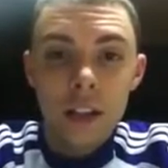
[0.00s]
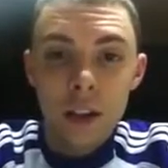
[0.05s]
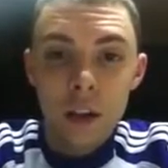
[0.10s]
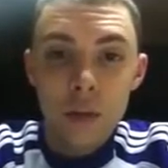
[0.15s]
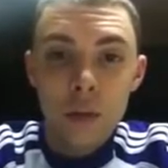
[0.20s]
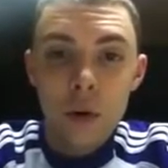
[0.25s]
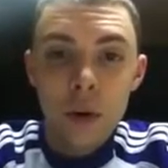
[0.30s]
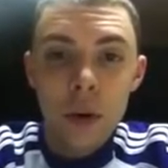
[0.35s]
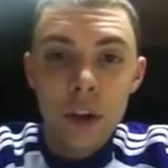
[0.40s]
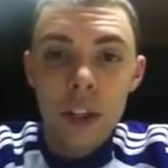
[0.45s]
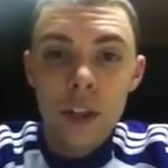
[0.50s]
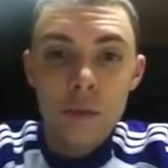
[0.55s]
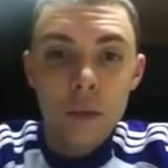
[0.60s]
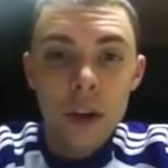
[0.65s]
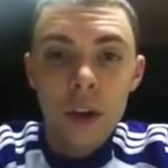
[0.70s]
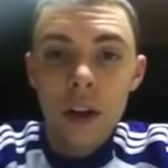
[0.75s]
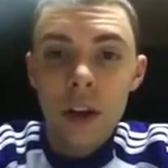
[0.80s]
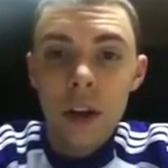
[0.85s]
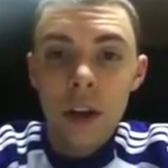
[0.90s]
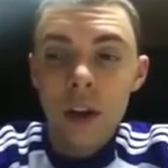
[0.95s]
He'll pour His
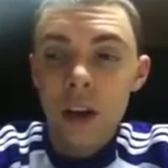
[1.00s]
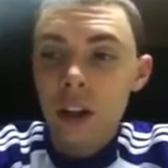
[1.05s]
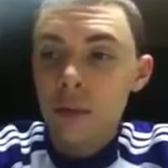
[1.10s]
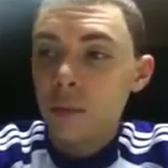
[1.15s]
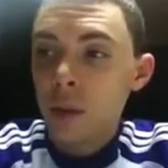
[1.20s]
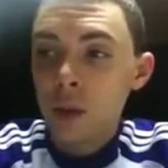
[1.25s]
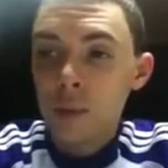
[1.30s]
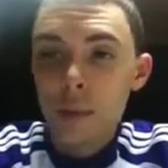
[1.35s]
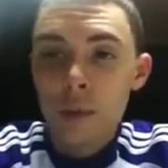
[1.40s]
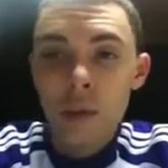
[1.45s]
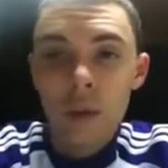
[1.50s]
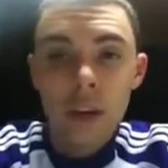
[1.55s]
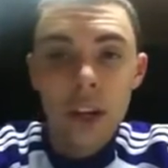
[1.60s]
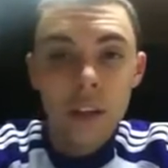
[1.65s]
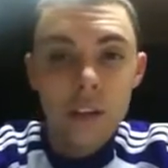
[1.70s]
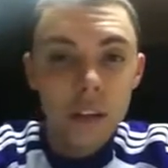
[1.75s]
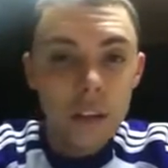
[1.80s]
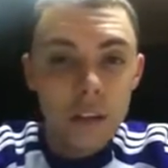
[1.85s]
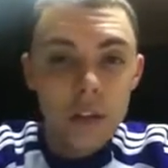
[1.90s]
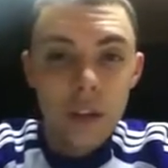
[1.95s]
Spirit on us people and
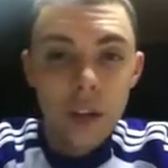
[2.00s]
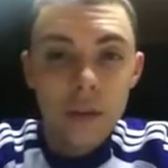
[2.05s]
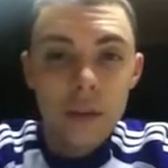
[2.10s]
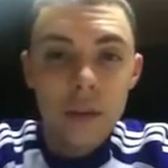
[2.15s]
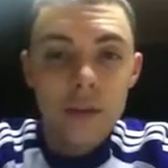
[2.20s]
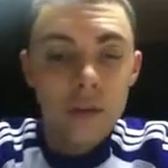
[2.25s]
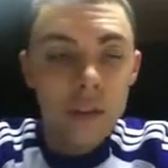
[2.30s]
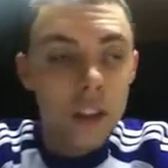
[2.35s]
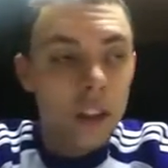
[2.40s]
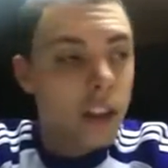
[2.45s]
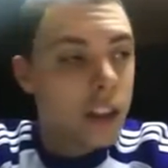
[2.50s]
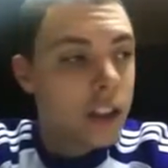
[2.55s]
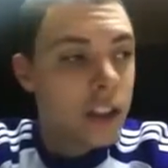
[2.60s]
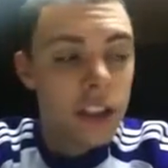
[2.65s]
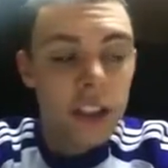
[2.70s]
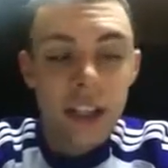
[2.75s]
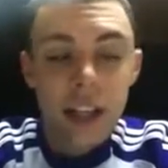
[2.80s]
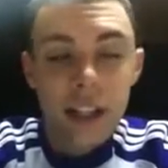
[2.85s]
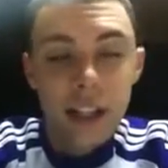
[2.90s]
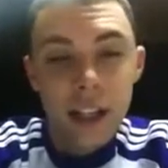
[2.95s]
give us dreams and visions.
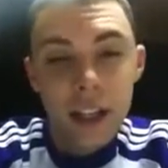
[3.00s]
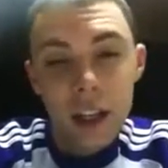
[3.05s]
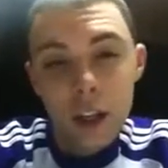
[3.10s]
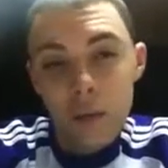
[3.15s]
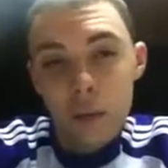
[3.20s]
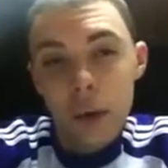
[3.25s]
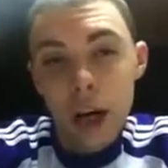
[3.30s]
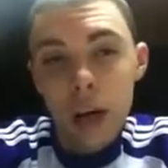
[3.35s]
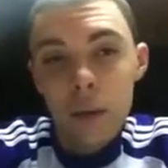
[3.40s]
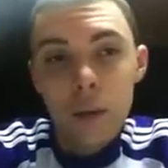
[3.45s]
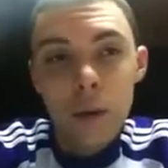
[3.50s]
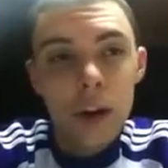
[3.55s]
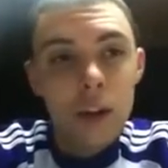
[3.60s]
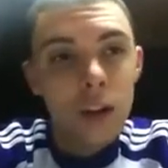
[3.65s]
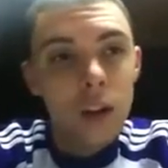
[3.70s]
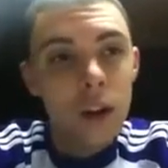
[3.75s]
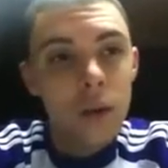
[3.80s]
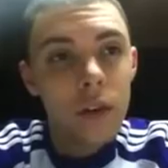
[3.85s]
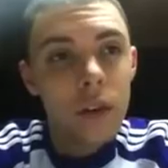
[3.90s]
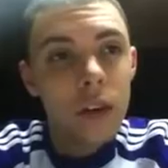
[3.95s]
It says that in the Bible. I
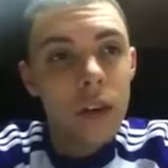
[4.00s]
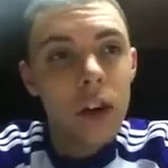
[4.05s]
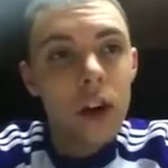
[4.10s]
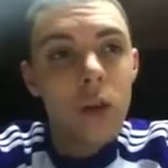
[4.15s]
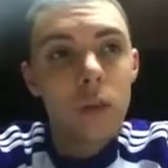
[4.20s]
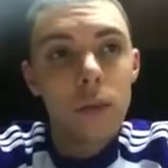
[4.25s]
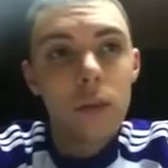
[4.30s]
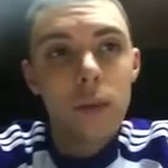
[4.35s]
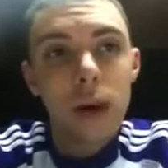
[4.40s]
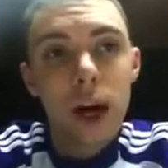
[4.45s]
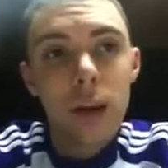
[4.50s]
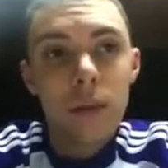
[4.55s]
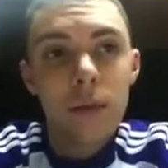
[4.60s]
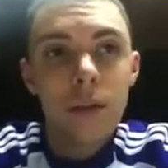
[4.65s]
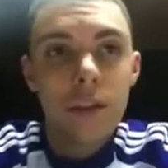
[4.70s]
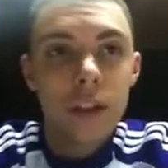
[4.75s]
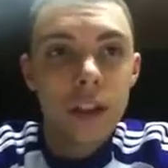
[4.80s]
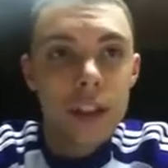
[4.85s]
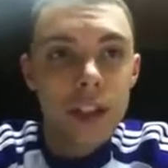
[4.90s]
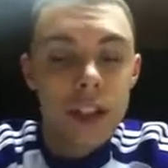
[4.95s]
don't recall what Bible
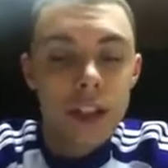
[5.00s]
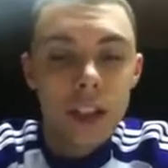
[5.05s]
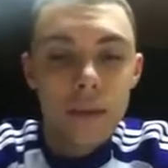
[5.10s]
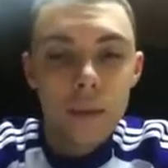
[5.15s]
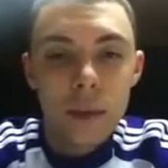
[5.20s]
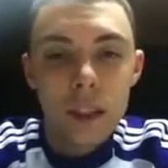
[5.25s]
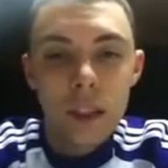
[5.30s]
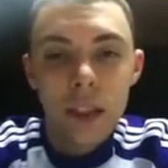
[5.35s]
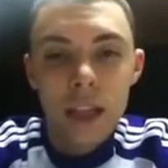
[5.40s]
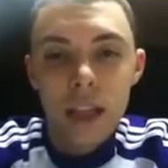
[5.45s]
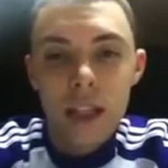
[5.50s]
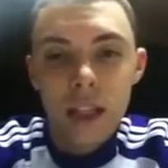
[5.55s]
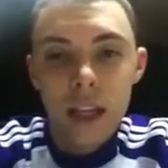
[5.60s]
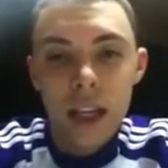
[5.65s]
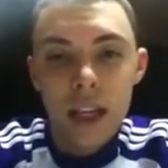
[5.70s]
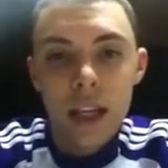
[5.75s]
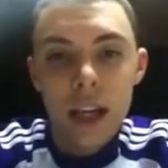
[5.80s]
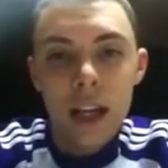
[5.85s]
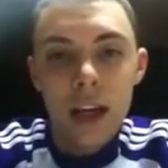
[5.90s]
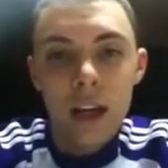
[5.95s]
verse it is, but it does
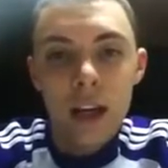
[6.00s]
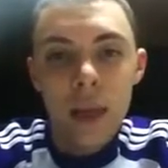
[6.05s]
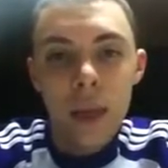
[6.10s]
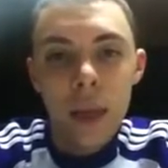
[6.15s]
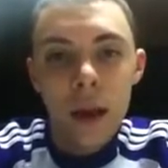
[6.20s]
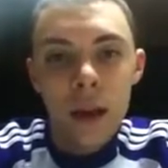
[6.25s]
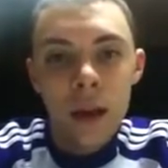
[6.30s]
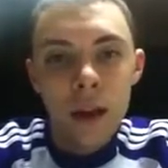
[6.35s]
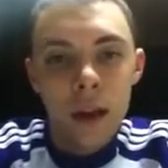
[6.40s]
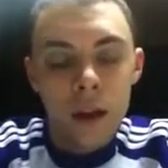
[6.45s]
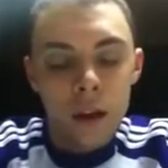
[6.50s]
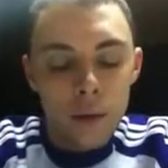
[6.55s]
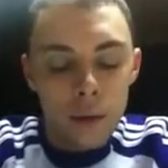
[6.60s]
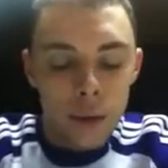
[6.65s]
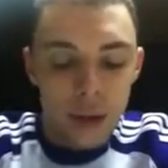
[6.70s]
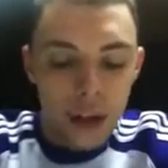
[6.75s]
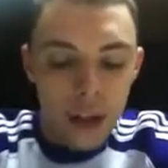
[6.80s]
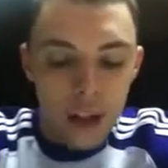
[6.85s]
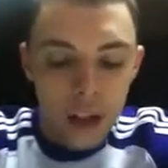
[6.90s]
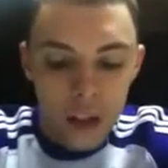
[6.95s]
say that.
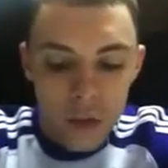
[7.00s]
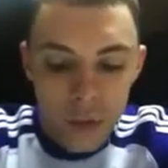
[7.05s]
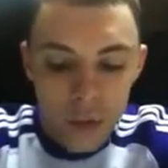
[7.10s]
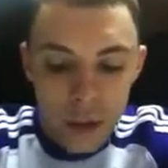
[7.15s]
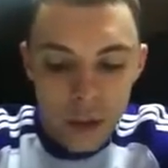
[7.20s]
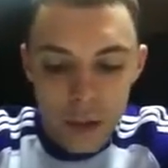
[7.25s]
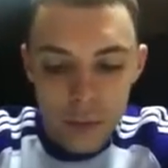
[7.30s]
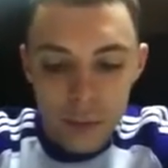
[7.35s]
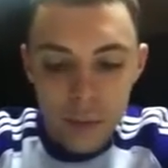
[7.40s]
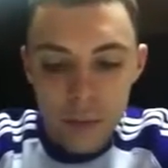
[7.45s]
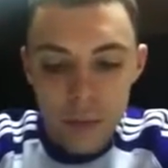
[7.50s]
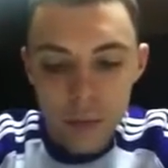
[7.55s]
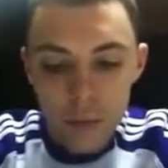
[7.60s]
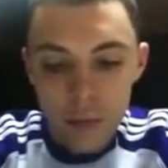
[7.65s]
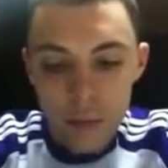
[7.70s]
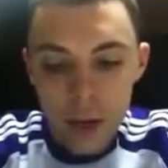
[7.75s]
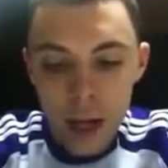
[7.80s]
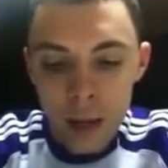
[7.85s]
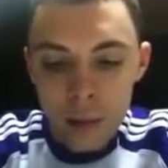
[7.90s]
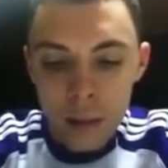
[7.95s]
But enough with
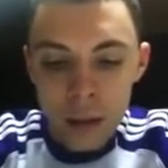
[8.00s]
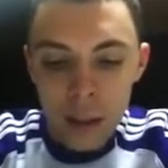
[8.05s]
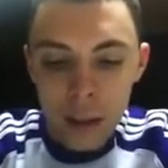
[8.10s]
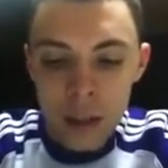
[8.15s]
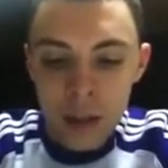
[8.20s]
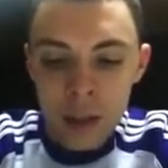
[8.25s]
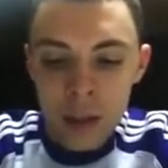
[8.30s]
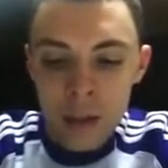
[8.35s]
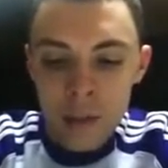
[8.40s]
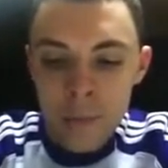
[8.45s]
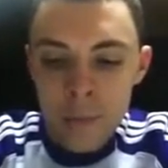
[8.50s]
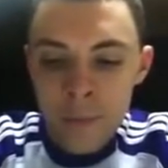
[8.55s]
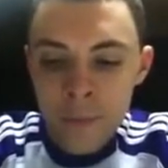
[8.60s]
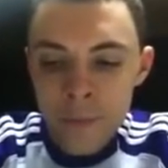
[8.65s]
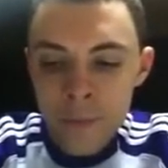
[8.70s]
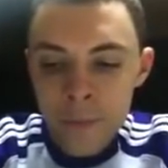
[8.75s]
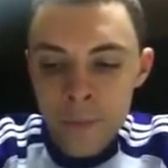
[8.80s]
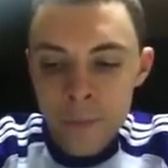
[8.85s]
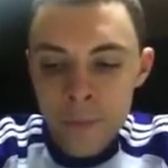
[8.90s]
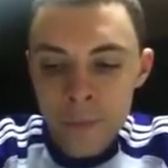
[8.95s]
babbling.
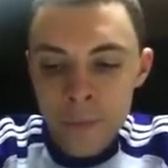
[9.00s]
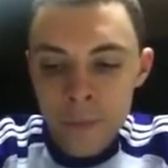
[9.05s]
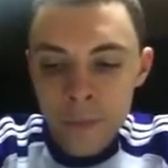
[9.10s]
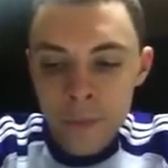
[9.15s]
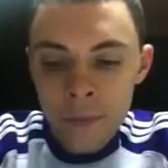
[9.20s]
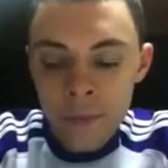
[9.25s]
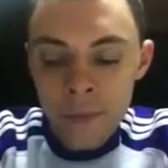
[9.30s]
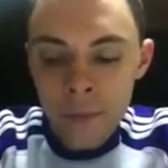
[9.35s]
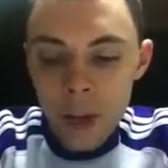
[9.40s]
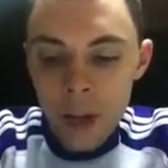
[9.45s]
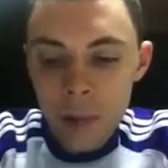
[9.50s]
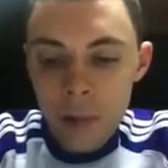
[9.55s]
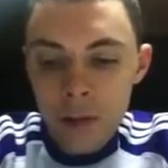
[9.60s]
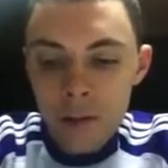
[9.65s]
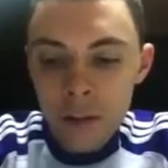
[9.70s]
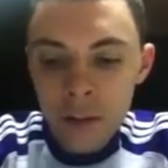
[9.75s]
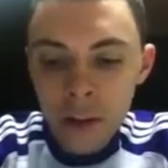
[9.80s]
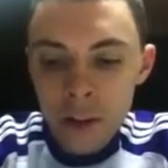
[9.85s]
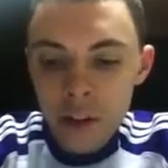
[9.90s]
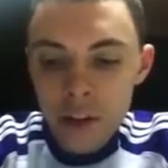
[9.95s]
My
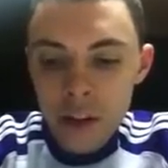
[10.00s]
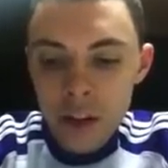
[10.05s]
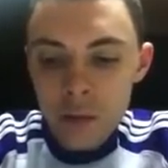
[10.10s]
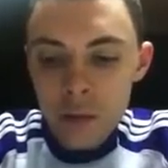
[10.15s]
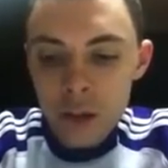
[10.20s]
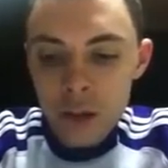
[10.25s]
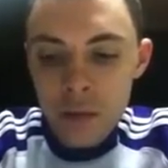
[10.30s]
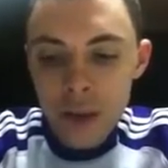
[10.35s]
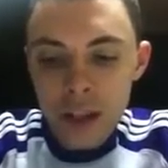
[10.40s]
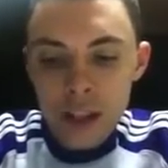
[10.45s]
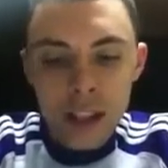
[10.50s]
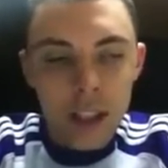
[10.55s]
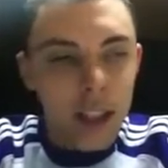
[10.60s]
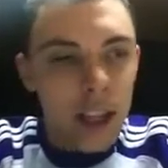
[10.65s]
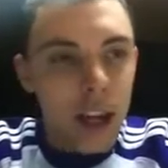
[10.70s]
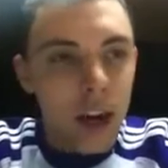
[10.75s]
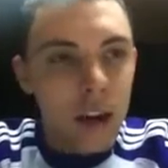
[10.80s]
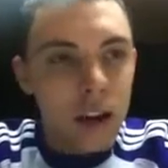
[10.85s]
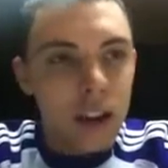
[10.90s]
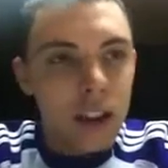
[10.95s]
first dream was
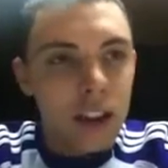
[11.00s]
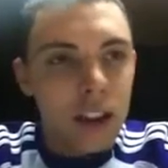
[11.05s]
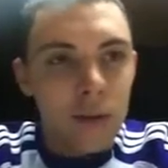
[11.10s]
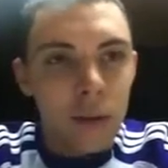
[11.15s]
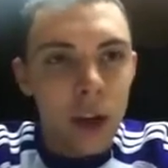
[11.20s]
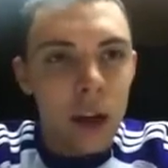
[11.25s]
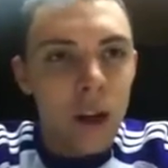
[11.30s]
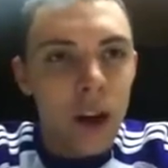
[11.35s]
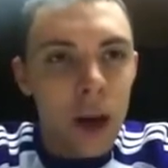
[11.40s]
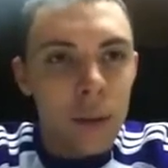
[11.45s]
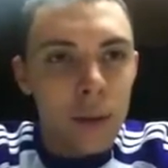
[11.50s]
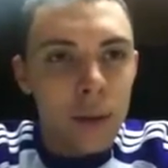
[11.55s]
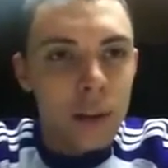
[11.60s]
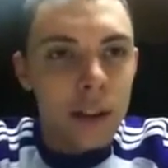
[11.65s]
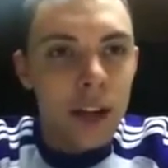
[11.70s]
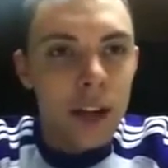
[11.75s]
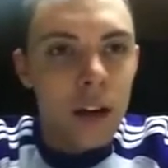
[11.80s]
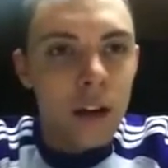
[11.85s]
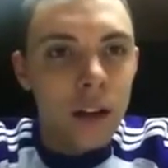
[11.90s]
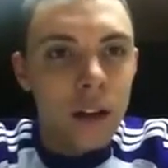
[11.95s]
basically I was just in my
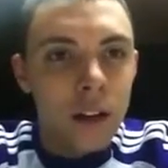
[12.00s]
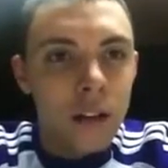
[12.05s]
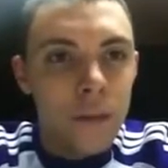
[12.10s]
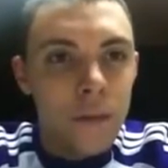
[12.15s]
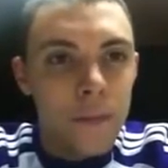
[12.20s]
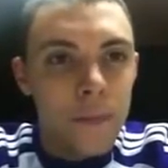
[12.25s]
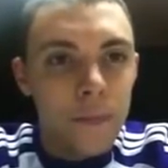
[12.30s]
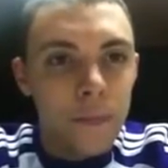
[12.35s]
grandpa's house.